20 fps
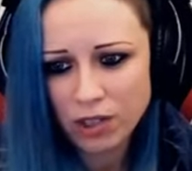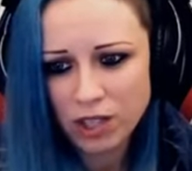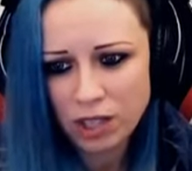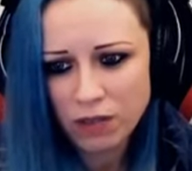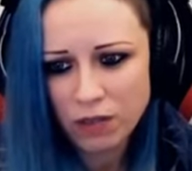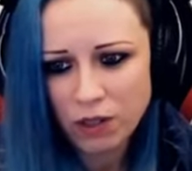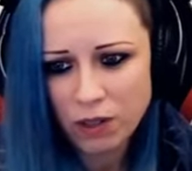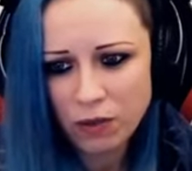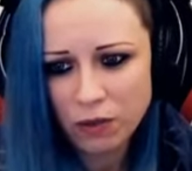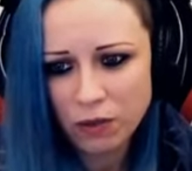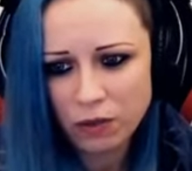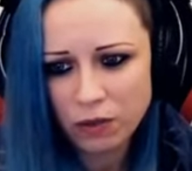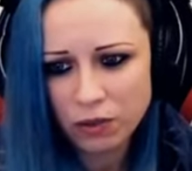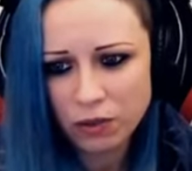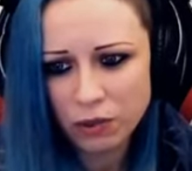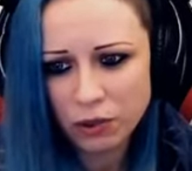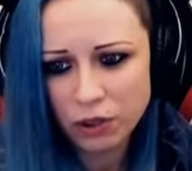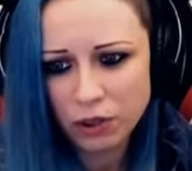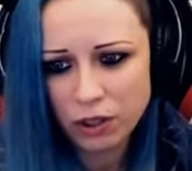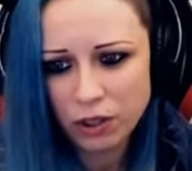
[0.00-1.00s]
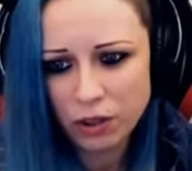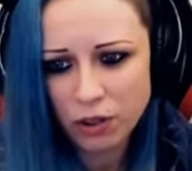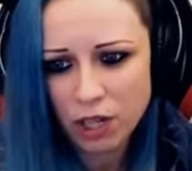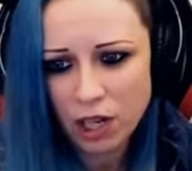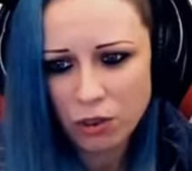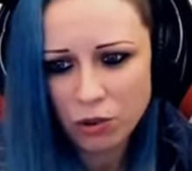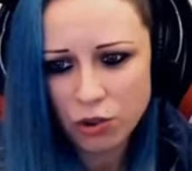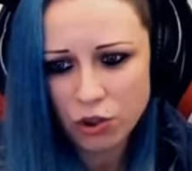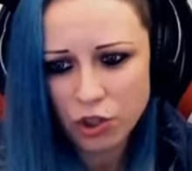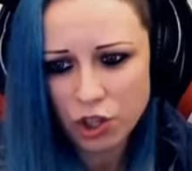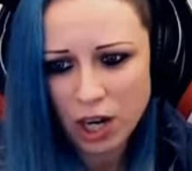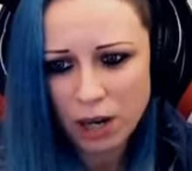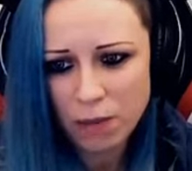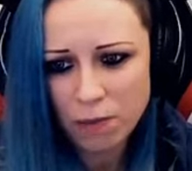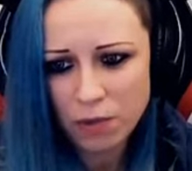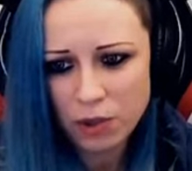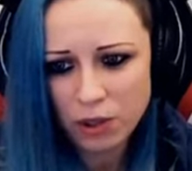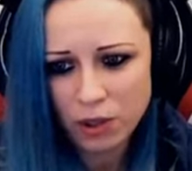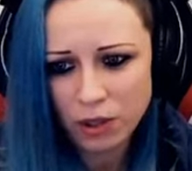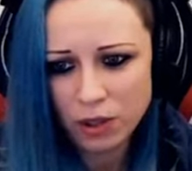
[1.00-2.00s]
Saving for, for the Royal
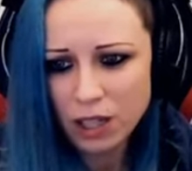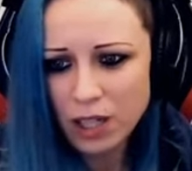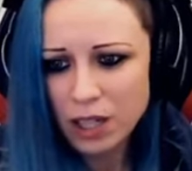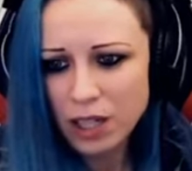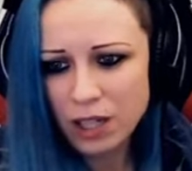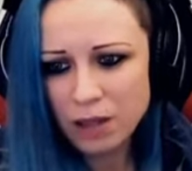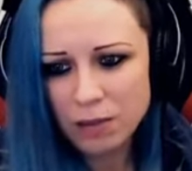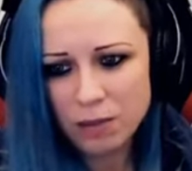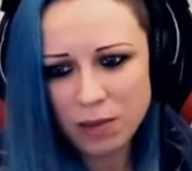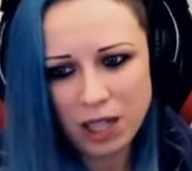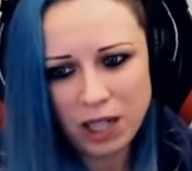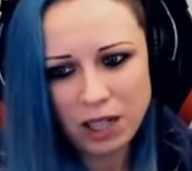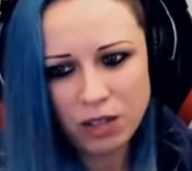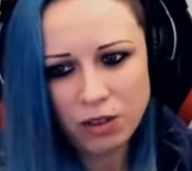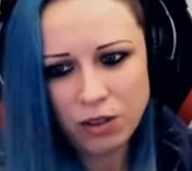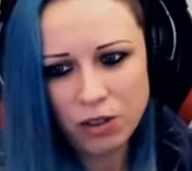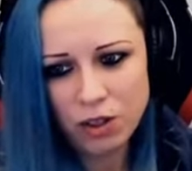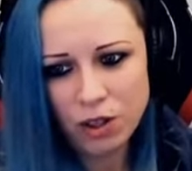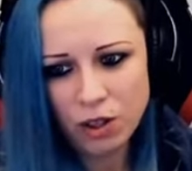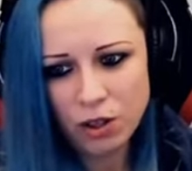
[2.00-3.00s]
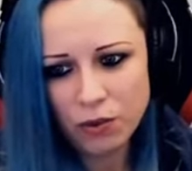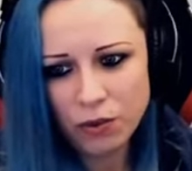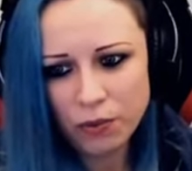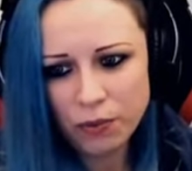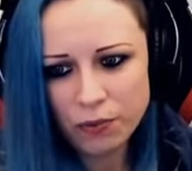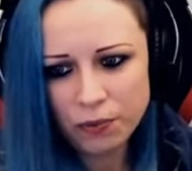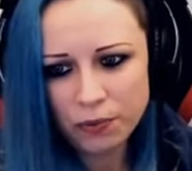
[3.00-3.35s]
Champion, I don't know.